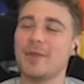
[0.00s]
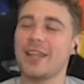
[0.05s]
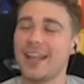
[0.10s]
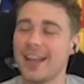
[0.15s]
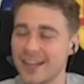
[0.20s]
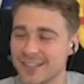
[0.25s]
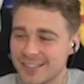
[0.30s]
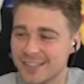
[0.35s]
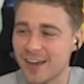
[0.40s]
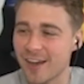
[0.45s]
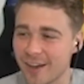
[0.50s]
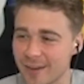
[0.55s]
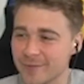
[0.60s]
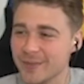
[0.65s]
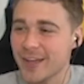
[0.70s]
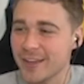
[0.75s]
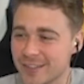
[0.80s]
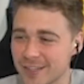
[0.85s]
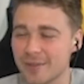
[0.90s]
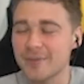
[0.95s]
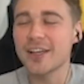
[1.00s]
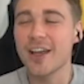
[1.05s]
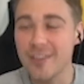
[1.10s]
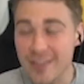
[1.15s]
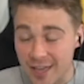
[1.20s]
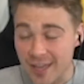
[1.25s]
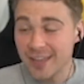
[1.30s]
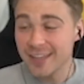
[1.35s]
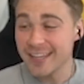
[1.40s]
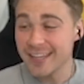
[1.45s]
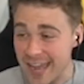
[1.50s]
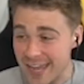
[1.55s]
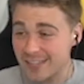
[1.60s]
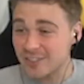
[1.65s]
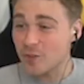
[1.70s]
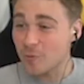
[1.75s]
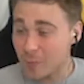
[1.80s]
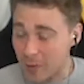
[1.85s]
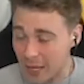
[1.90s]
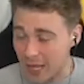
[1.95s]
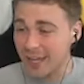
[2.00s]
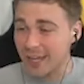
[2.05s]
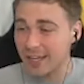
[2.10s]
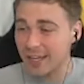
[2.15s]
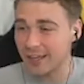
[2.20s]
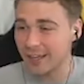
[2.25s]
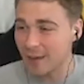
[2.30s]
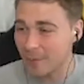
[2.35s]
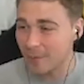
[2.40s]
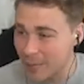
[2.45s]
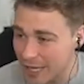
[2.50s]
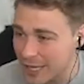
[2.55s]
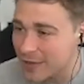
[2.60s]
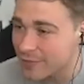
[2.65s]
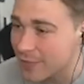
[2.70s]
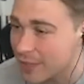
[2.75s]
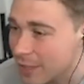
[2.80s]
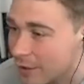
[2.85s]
but then as time goes on, we go, yes, you're playing. I believe in